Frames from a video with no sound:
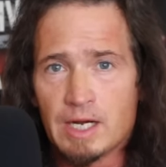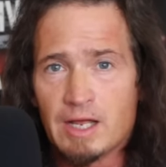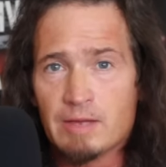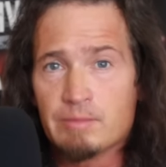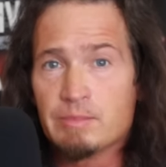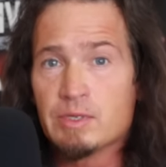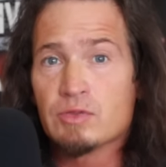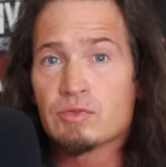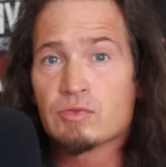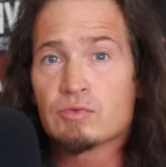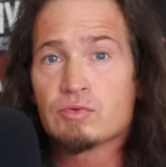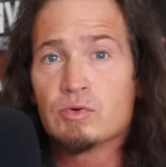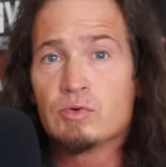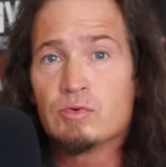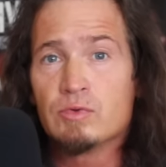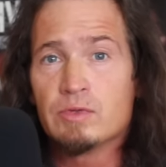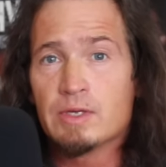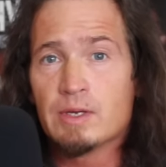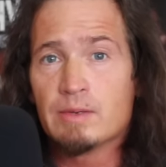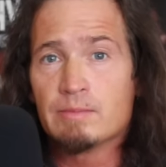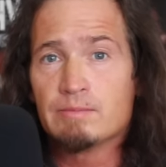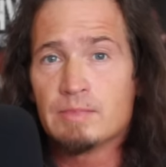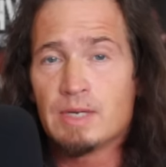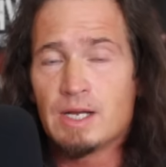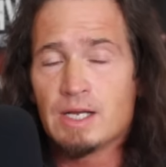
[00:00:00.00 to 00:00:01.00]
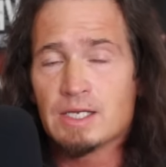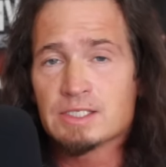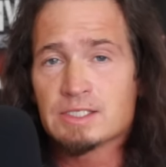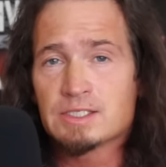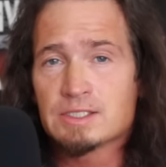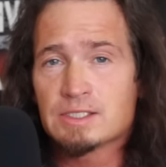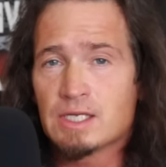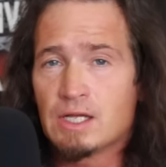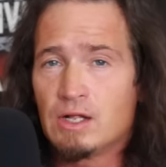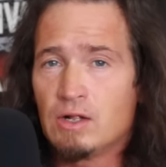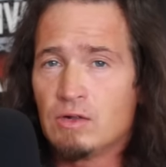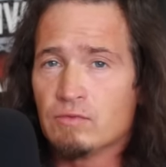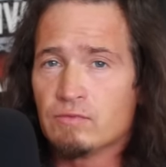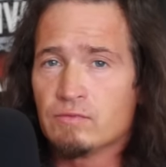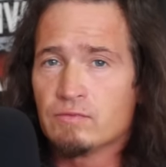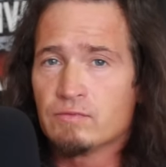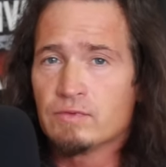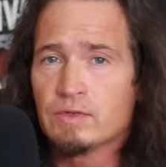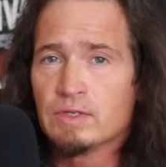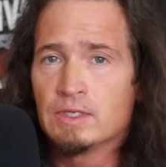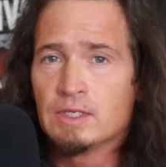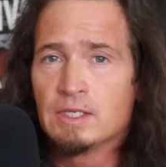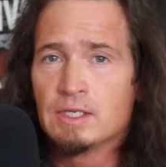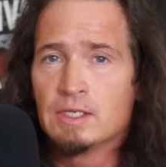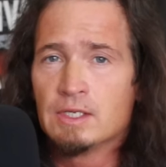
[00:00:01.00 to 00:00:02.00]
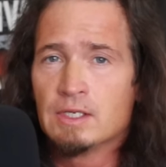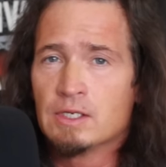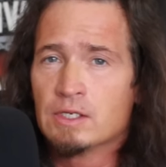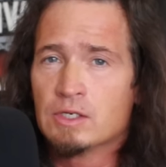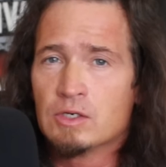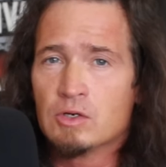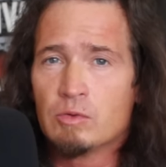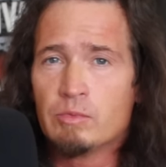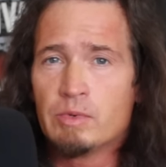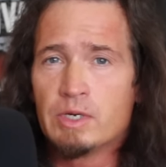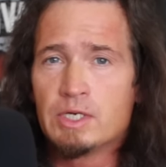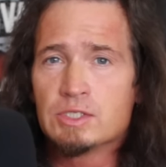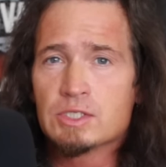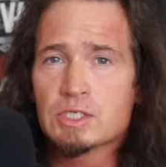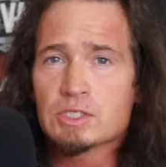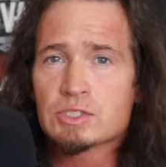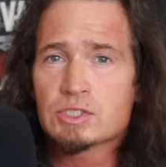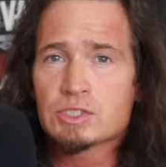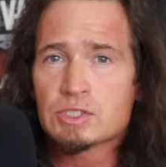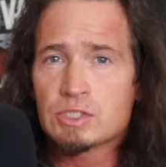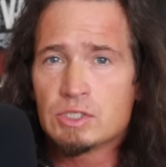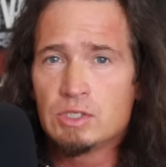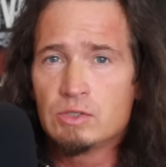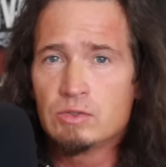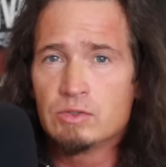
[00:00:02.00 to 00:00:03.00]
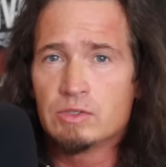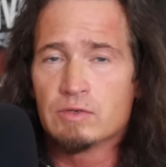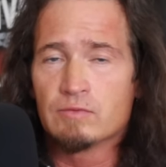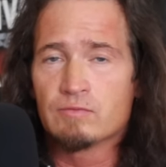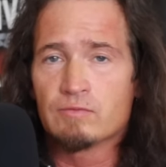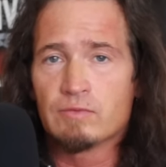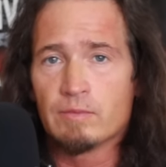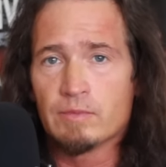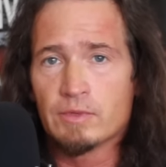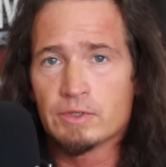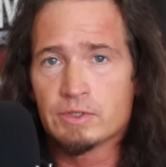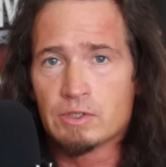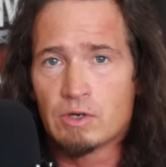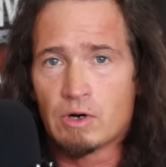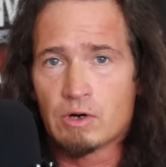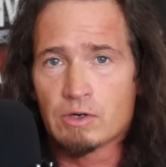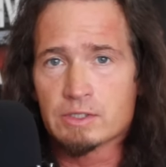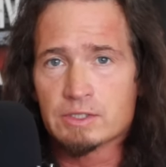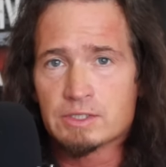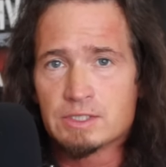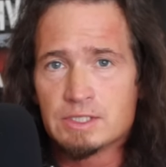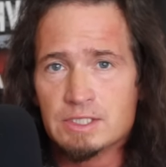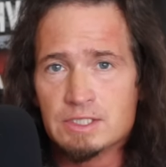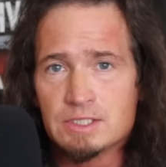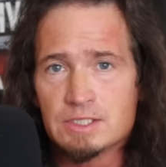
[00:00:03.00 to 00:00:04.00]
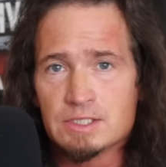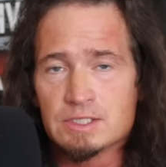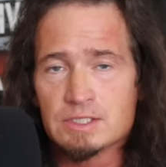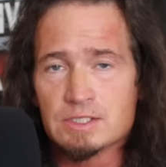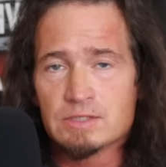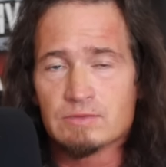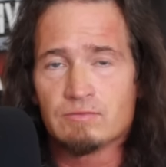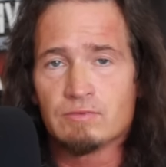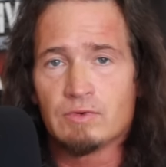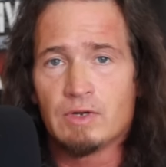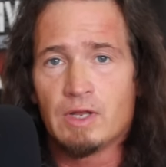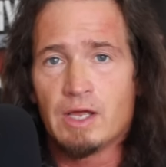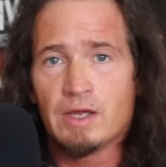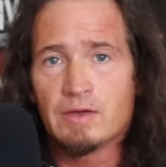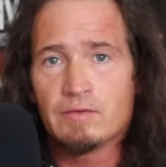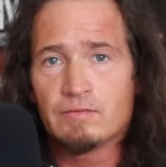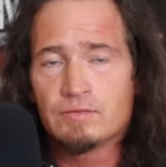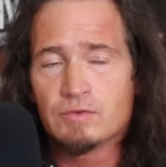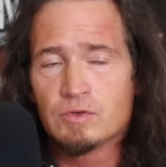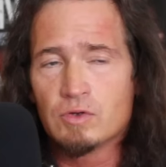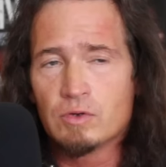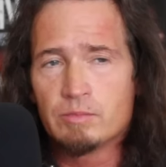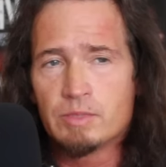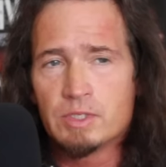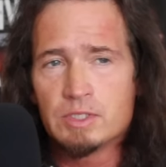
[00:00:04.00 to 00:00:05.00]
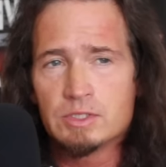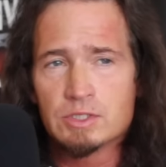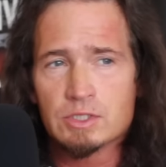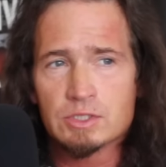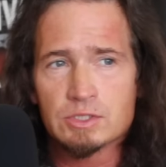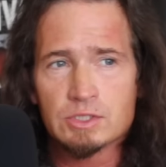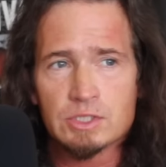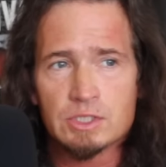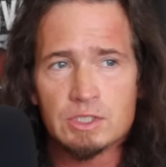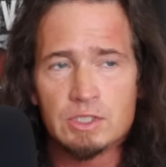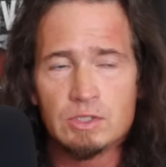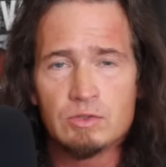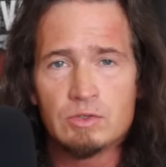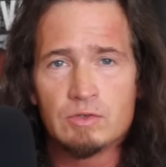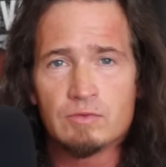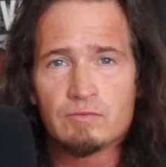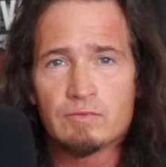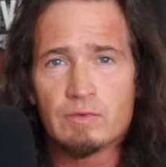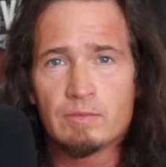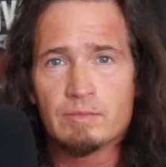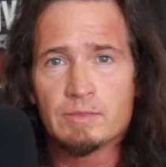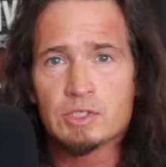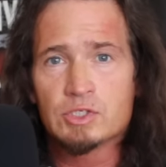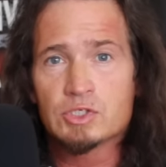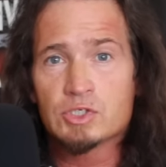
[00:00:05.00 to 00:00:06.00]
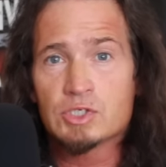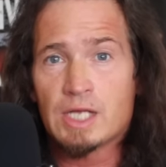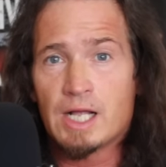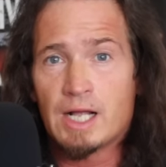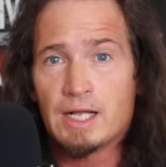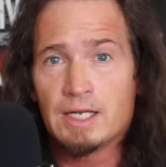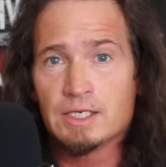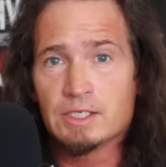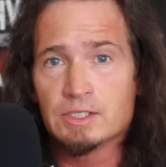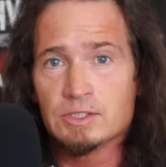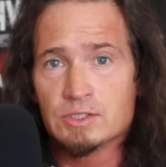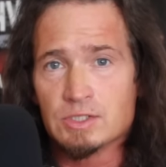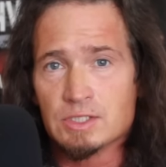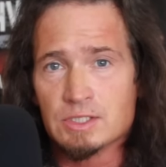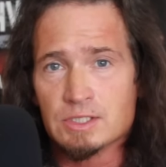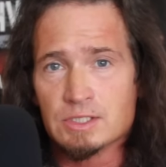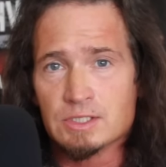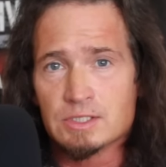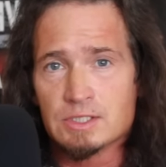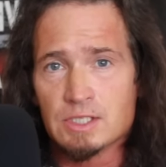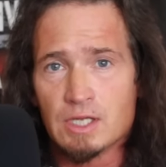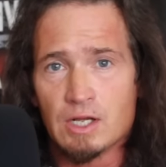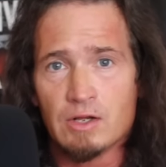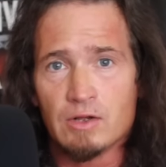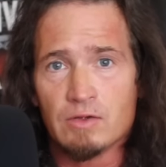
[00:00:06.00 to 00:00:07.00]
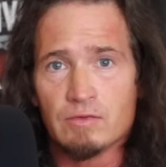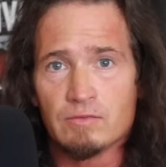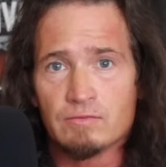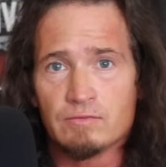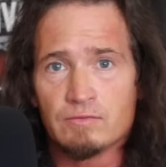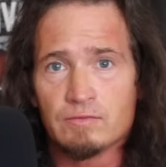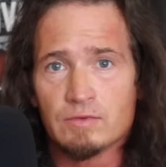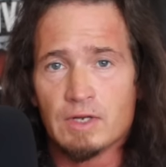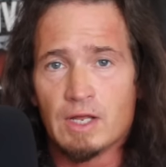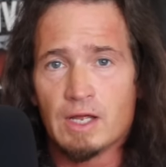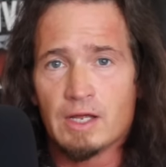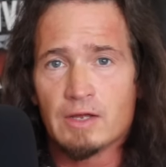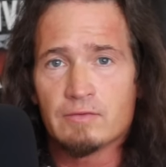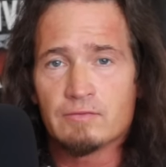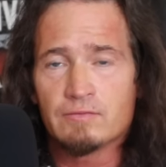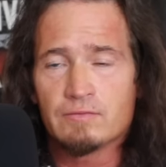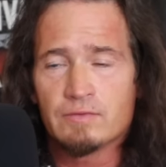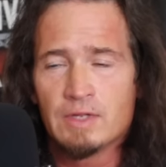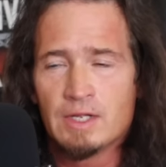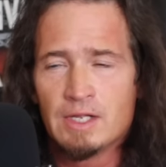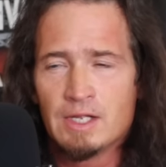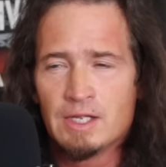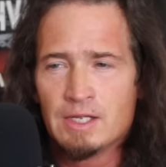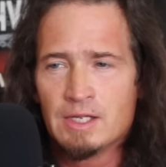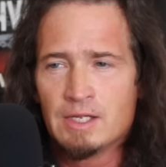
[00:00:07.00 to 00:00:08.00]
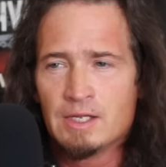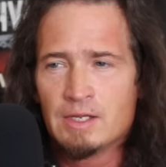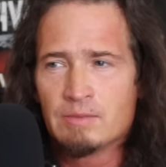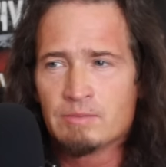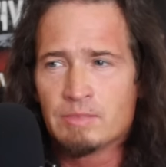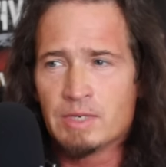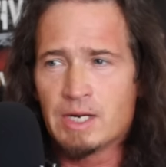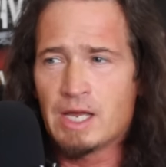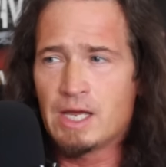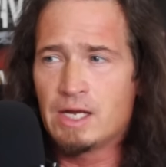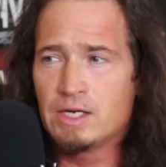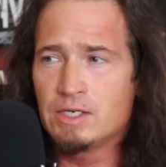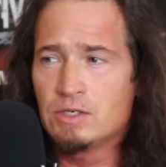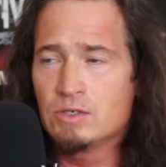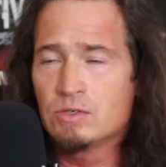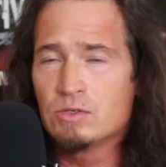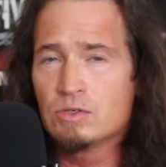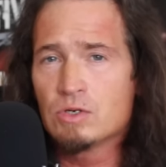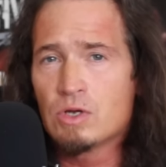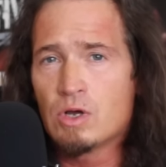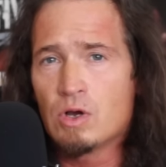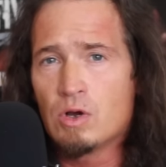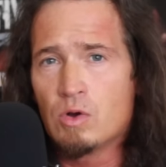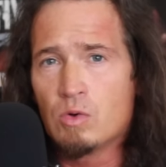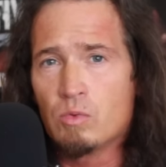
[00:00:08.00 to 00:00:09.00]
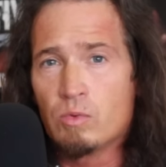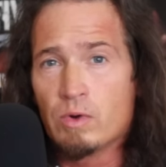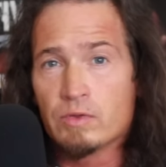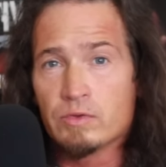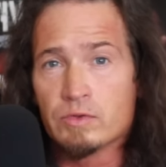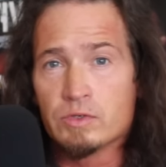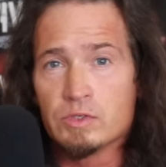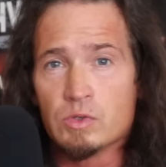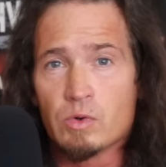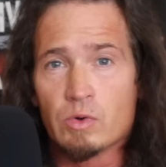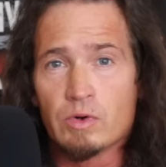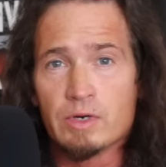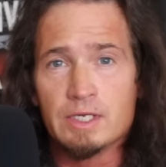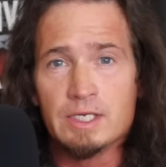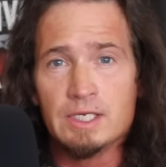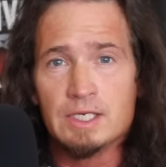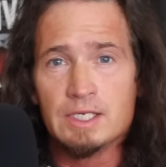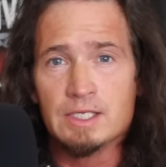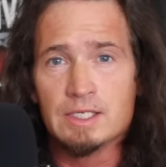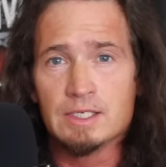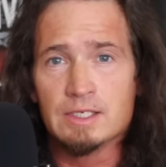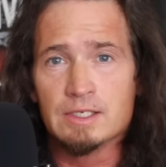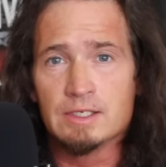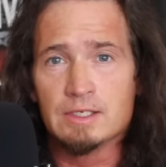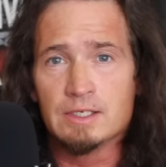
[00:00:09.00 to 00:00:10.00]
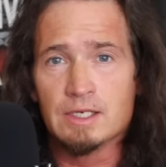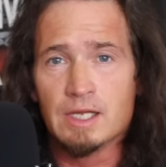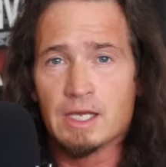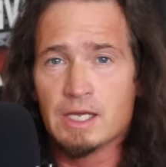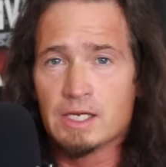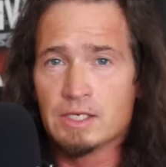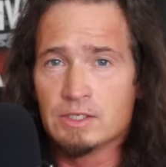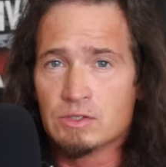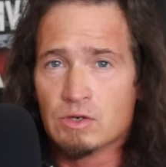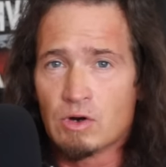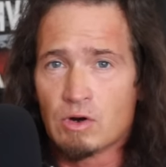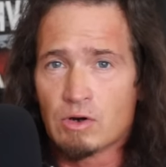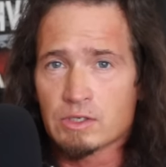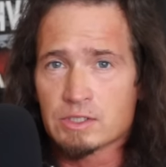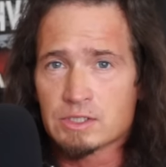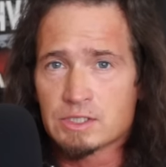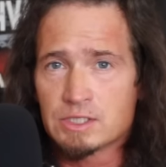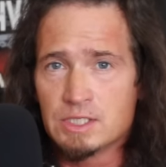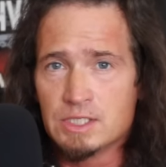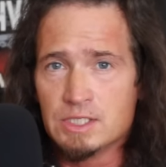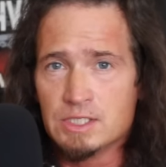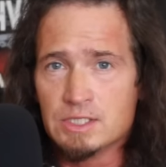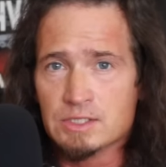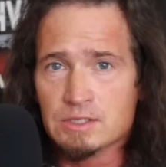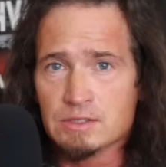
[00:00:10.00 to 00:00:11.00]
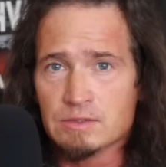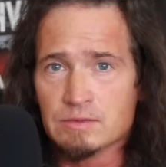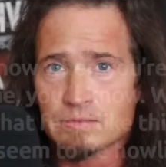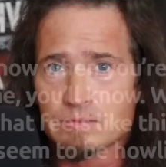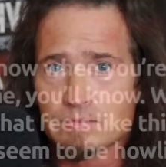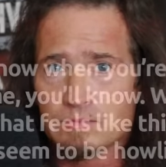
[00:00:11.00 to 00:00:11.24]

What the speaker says: I've been through them myself. Nobody's excluded from the dark seasons of life. Nobody's excluded from the challenges of life. But how do you know whether you're in a dark season?